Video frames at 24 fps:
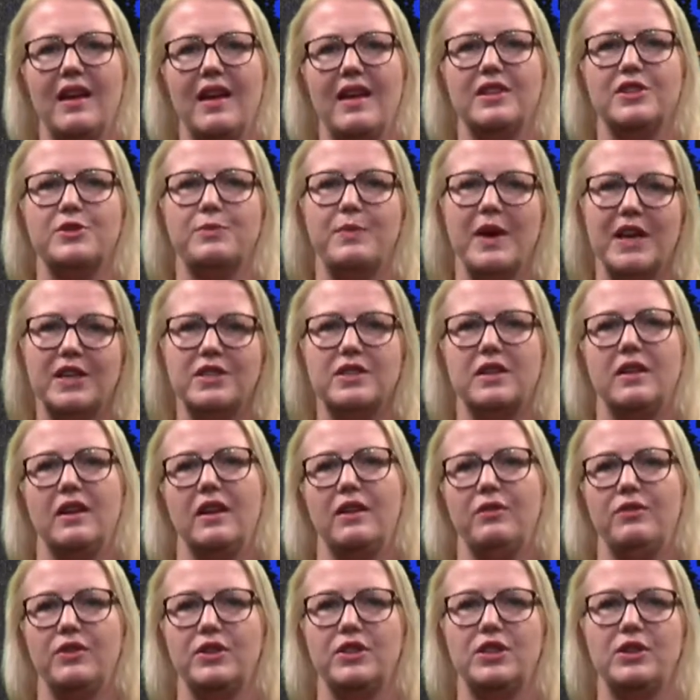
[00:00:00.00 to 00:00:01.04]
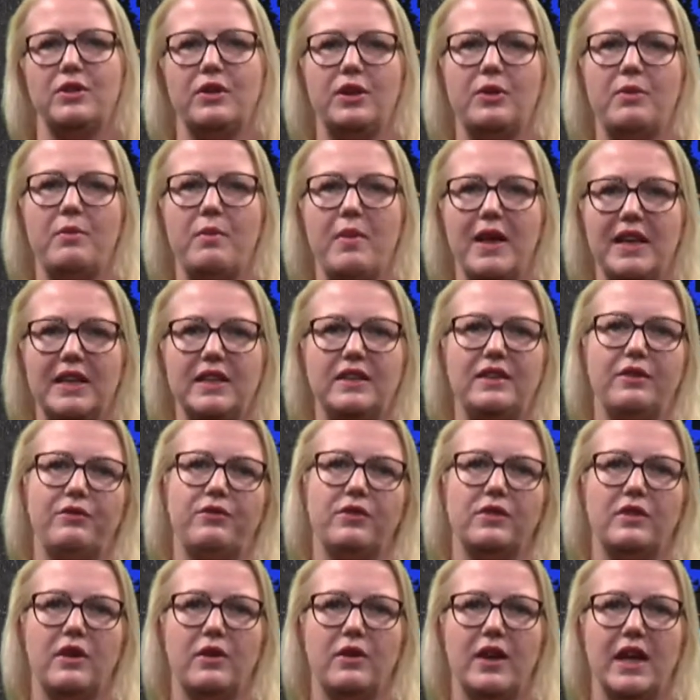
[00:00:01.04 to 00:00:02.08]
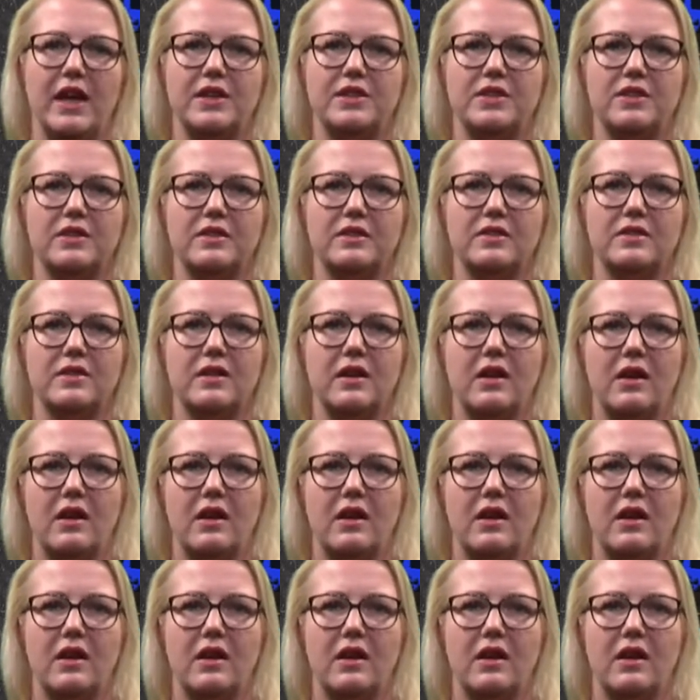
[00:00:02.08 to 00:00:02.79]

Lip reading: and especially if you do it on many different locations,